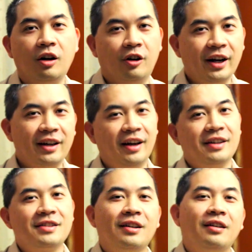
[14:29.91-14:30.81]
All right,
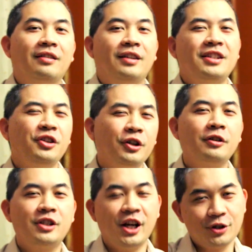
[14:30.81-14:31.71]
guys, that's a little
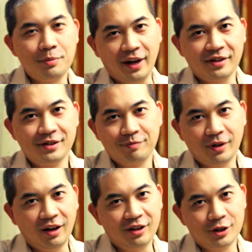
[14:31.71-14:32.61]
change of pace.
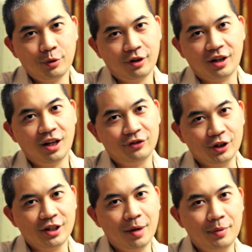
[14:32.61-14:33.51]
Just wanted to cover
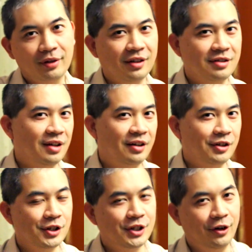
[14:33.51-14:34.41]
a topic that's not
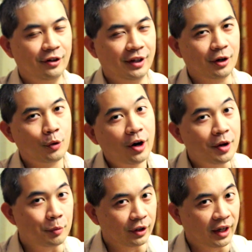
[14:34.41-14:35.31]
necessarily
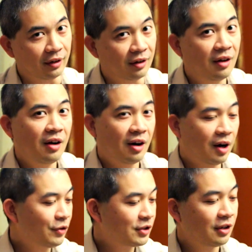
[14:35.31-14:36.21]
aquarium related.
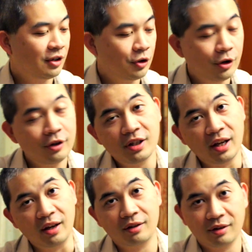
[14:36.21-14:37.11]
Obviously, you could
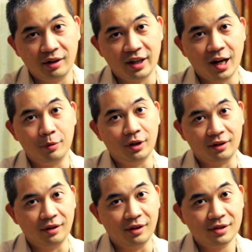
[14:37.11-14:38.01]
take a camera
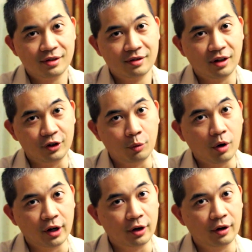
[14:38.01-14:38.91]
like this
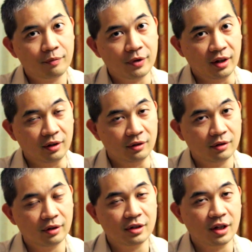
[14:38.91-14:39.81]
underwater
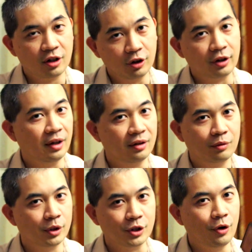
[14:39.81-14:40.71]
and take a look at
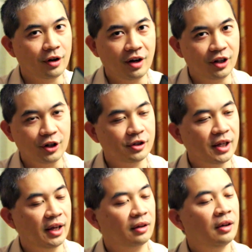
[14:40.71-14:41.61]
what's going on in your
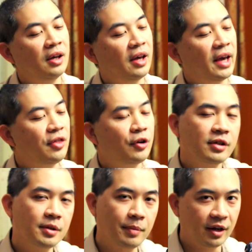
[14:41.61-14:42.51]
tank. And there
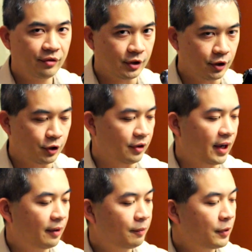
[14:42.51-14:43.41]
is a benefit to do
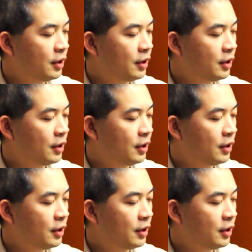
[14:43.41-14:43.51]
that.